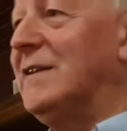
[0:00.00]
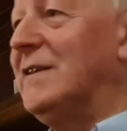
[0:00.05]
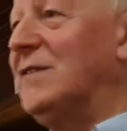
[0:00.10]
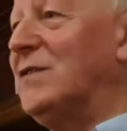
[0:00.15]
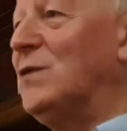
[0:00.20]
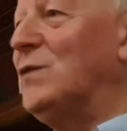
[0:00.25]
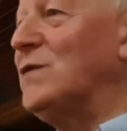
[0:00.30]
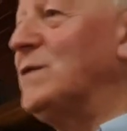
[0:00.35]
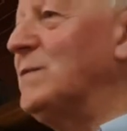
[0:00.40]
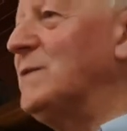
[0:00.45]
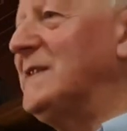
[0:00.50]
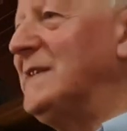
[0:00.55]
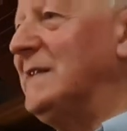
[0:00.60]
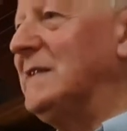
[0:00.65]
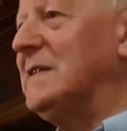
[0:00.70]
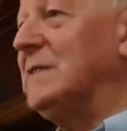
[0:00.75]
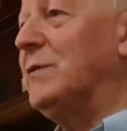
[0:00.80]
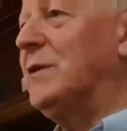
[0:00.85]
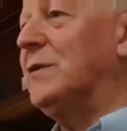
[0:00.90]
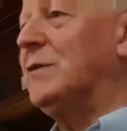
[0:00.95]
sow some
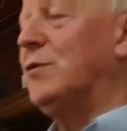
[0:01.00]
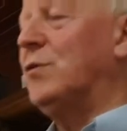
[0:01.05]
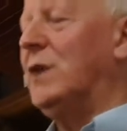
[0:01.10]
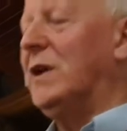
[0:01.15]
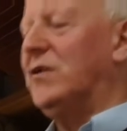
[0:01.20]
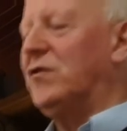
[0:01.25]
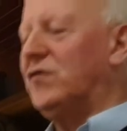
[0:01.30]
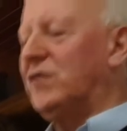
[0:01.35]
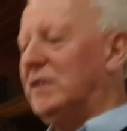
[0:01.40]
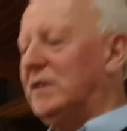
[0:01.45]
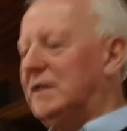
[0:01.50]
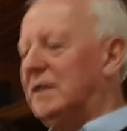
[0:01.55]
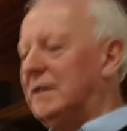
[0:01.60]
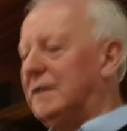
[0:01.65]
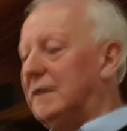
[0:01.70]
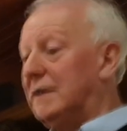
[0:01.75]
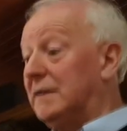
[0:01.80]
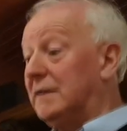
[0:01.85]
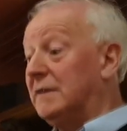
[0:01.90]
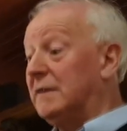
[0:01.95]
seeds about a
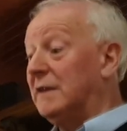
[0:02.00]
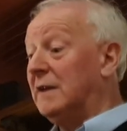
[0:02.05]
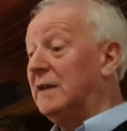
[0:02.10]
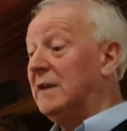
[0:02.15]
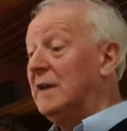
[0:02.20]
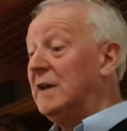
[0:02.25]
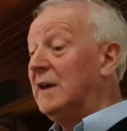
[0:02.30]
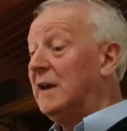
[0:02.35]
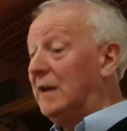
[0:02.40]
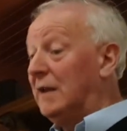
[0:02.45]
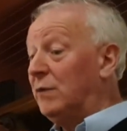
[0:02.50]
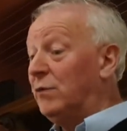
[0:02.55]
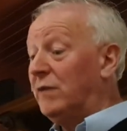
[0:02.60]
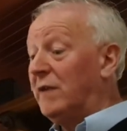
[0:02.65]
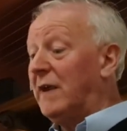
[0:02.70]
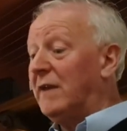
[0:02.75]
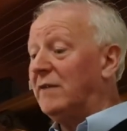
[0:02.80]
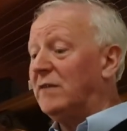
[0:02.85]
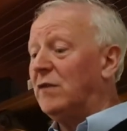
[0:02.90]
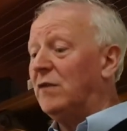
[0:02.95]
question that and it was
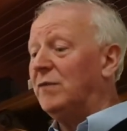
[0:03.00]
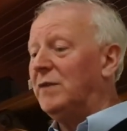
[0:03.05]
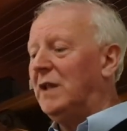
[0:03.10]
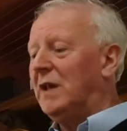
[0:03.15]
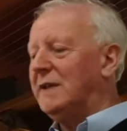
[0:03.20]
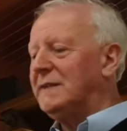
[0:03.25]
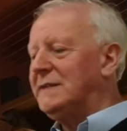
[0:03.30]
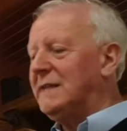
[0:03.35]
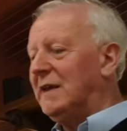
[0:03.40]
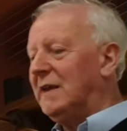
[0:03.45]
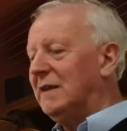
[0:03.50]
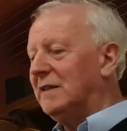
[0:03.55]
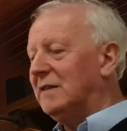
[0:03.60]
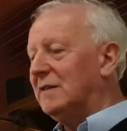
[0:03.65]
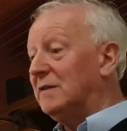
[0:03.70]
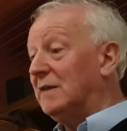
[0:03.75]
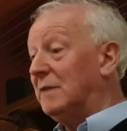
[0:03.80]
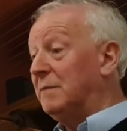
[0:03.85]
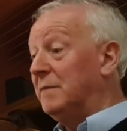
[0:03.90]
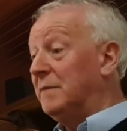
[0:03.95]
asked of me last
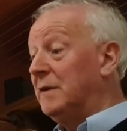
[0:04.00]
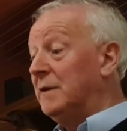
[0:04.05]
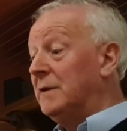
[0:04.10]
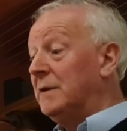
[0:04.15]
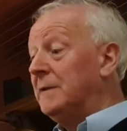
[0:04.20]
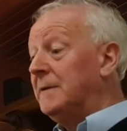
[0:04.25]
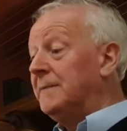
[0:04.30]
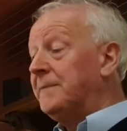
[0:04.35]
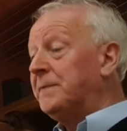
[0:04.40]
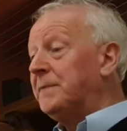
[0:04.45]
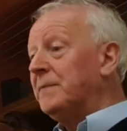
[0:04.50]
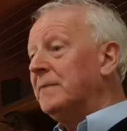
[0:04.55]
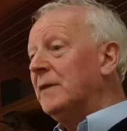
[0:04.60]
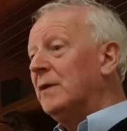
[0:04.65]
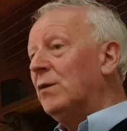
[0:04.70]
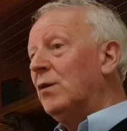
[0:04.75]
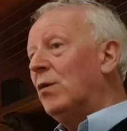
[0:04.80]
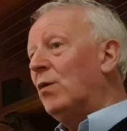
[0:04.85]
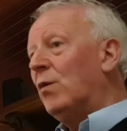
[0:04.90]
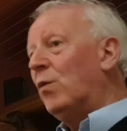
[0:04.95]
night.
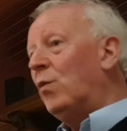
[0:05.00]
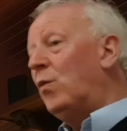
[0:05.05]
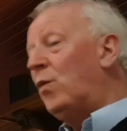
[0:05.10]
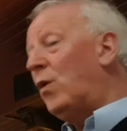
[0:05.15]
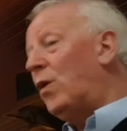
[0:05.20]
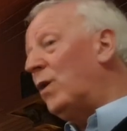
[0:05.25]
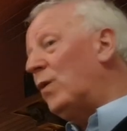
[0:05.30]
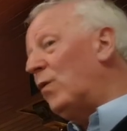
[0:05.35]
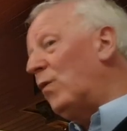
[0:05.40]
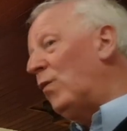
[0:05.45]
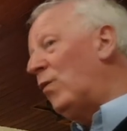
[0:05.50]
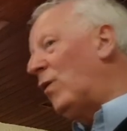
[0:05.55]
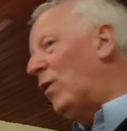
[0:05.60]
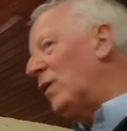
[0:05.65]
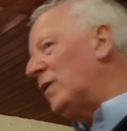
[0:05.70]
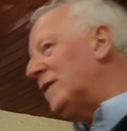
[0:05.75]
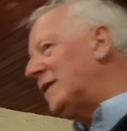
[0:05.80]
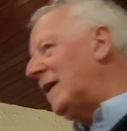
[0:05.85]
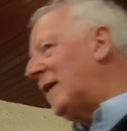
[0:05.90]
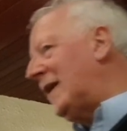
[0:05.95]

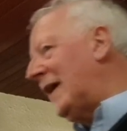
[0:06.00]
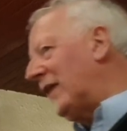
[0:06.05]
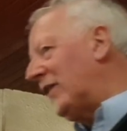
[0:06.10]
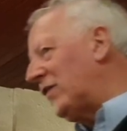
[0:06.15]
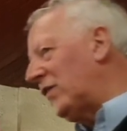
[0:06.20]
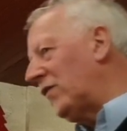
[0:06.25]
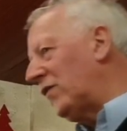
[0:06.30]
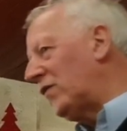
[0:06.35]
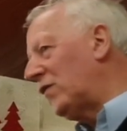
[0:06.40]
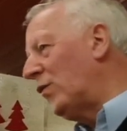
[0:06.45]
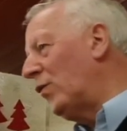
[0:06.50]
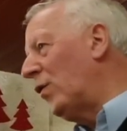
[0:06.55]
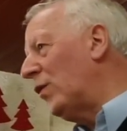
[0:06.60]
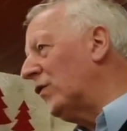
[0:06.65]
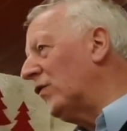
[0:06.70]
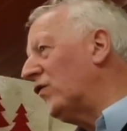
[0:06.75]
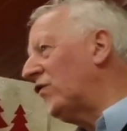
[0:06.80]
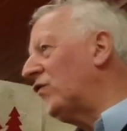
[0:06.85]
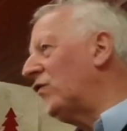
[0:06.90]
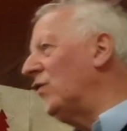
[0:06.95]
What directs us
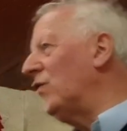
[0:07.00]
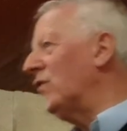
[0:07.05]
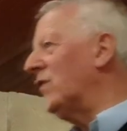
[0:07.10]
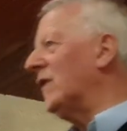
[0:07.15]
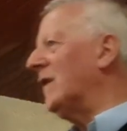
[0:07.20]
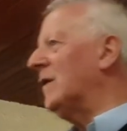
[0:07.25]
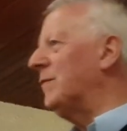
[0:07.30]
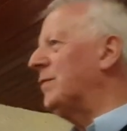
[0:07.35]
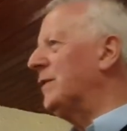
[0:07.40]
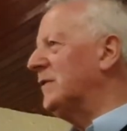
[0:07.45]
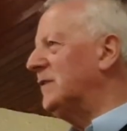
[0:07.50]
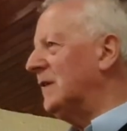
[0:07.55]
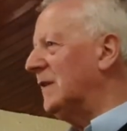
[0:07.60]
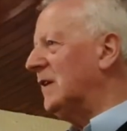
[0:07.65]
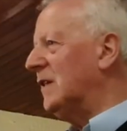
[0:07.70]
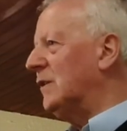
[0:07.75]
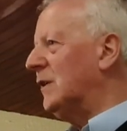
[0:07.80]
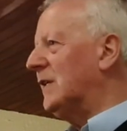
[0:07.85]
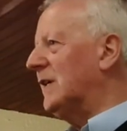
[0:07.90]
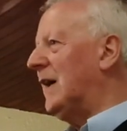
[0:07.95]
towards choosing a
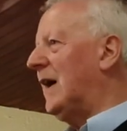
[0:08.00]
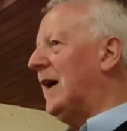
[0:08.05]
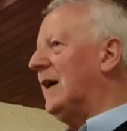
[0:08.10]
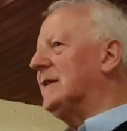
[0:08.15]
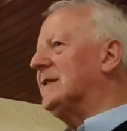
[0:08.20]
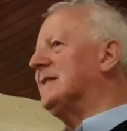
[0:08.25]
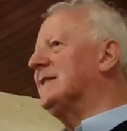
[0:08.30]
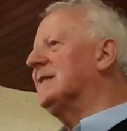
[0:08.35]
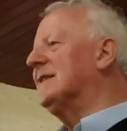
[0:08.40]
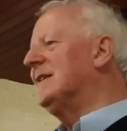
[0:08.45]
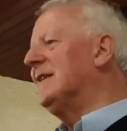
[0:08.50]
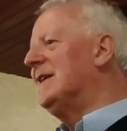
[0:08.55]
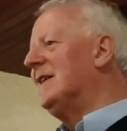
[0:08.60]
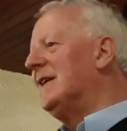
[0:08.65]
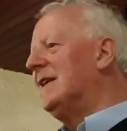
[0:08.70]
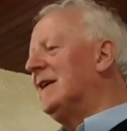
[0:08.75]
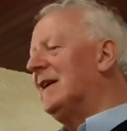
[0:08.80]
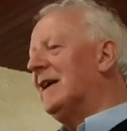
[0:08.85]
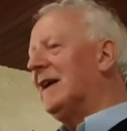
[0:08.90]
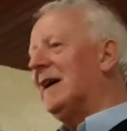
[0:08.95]
particular cask?
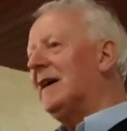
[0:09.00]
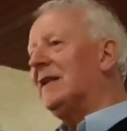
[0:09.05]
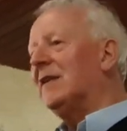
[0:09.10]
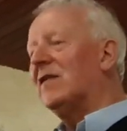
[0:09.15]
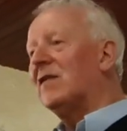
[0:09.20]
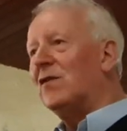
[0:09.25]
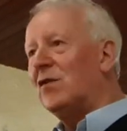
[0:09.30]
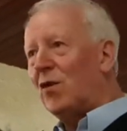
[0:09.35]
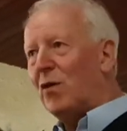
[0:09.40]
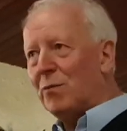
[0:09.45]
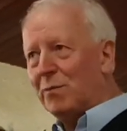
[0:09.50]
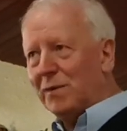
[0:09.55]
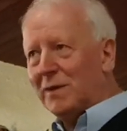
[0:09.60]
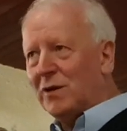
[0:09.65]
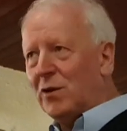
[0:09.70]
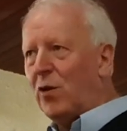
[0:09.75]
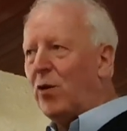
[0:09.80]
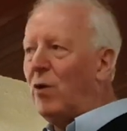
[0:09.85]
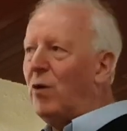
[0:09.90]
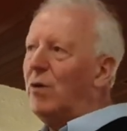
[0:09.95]
And it's not
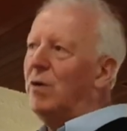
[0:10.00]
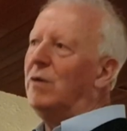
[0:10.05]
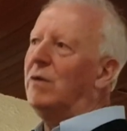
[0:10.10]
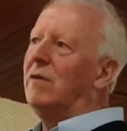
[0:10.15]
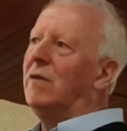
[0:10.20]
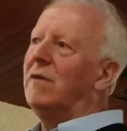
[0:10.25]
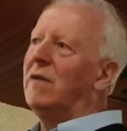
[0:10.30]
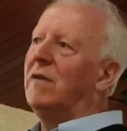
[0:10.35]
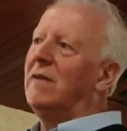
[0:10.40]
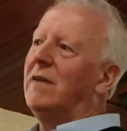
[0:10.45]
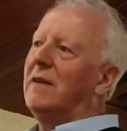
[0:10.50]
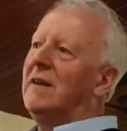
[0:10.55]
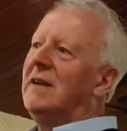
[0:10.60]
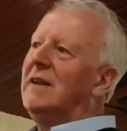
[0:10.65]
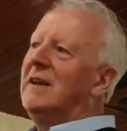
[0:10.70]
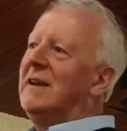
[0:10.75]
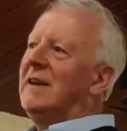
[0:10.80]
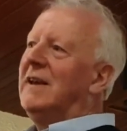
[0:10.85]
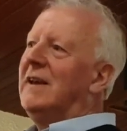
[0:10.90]
because